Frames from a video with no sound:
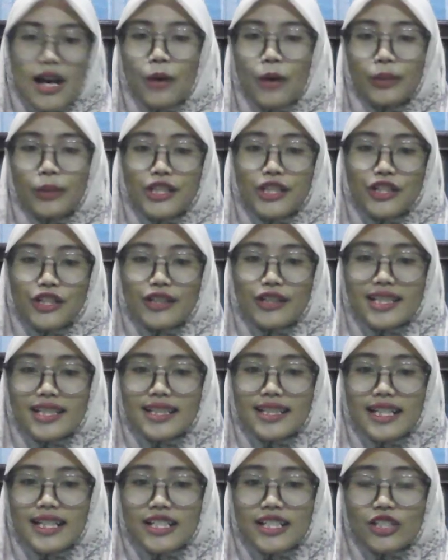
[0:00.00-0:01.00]
We choose
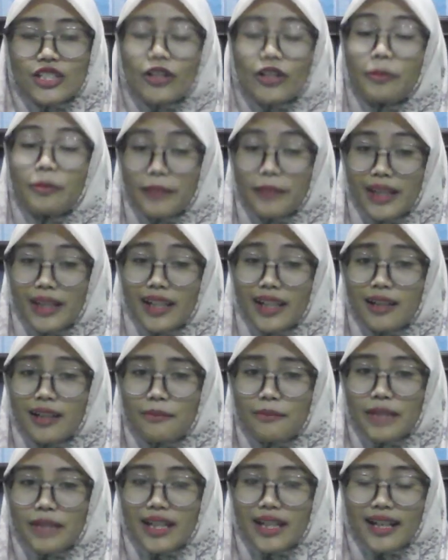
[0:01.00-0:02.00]
this topic
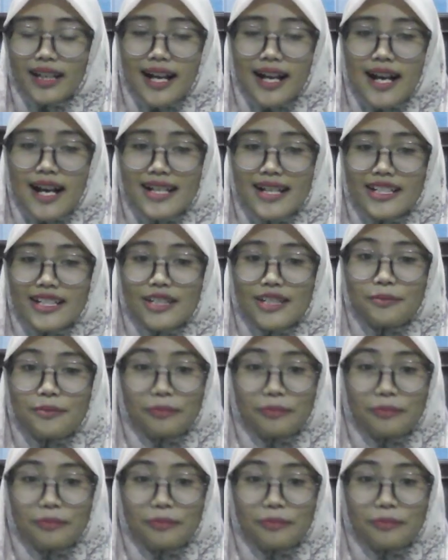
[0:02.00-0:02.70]
because